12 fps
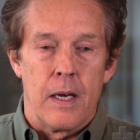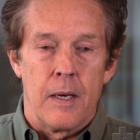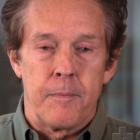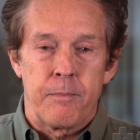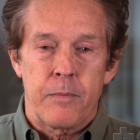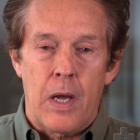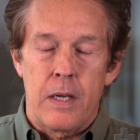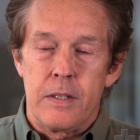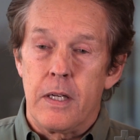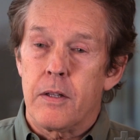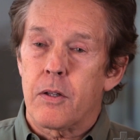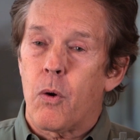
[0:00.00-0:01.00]
I
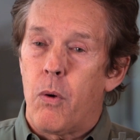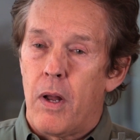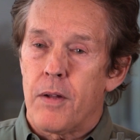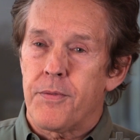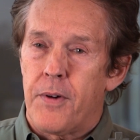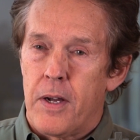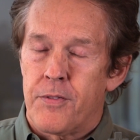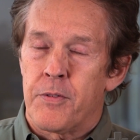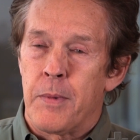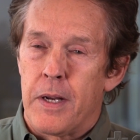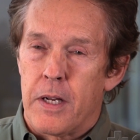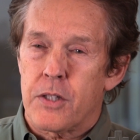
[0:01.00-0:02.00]
needed to qualify for
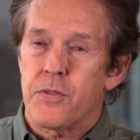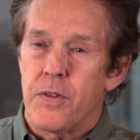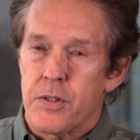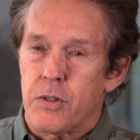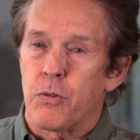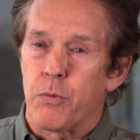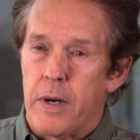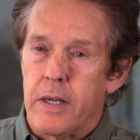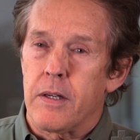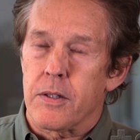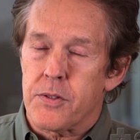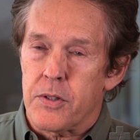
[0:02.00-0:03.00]
my next physical
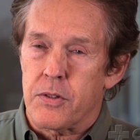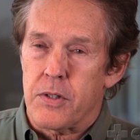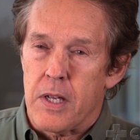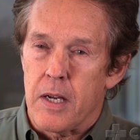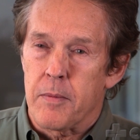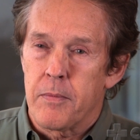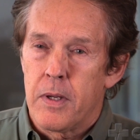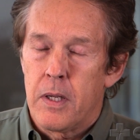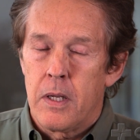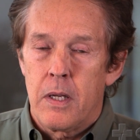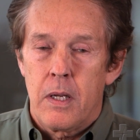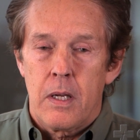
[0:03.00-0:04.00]
readiness exam.
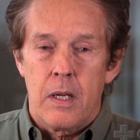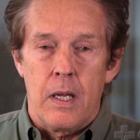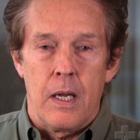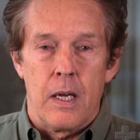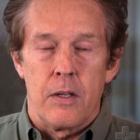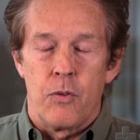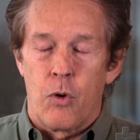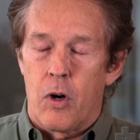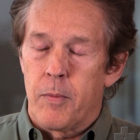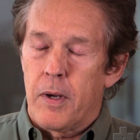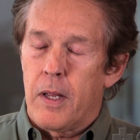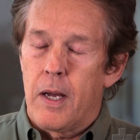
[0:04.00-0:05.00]
And
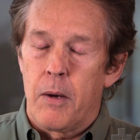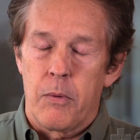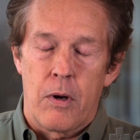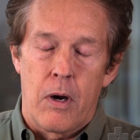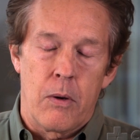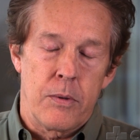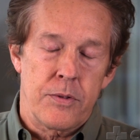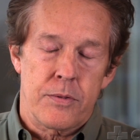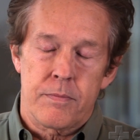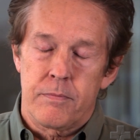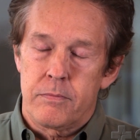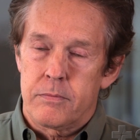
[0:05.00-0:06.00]
normally I would always,
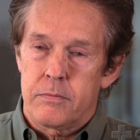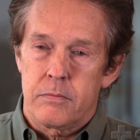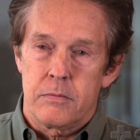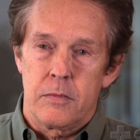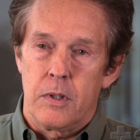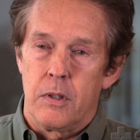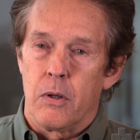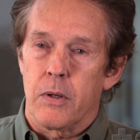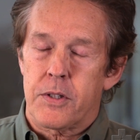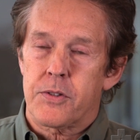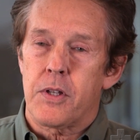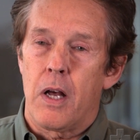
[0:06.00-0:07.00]
you know,
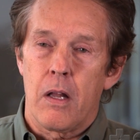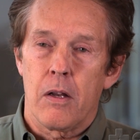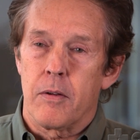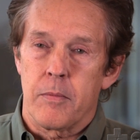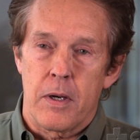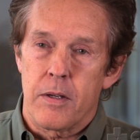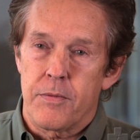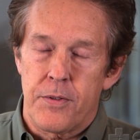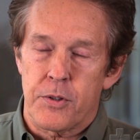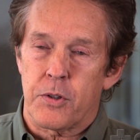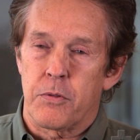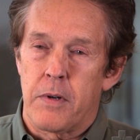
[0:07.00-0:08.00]
excel in my
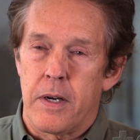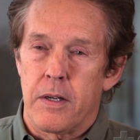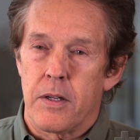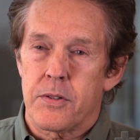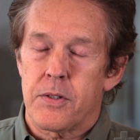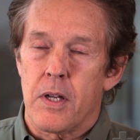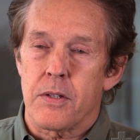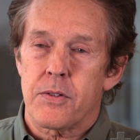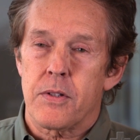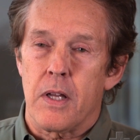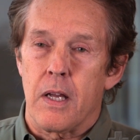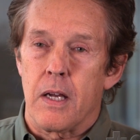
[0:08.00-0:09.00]
physical readiness
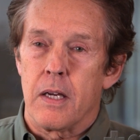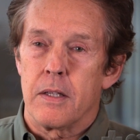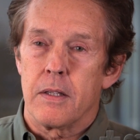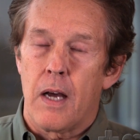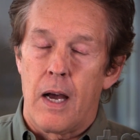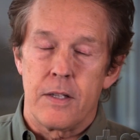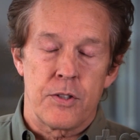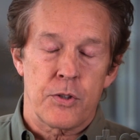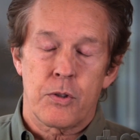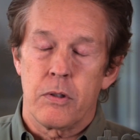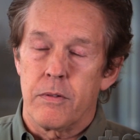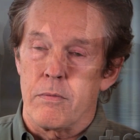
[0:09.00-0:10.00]
test, and I just
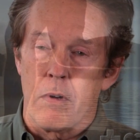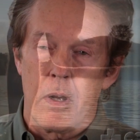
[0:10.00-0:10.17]
couldn't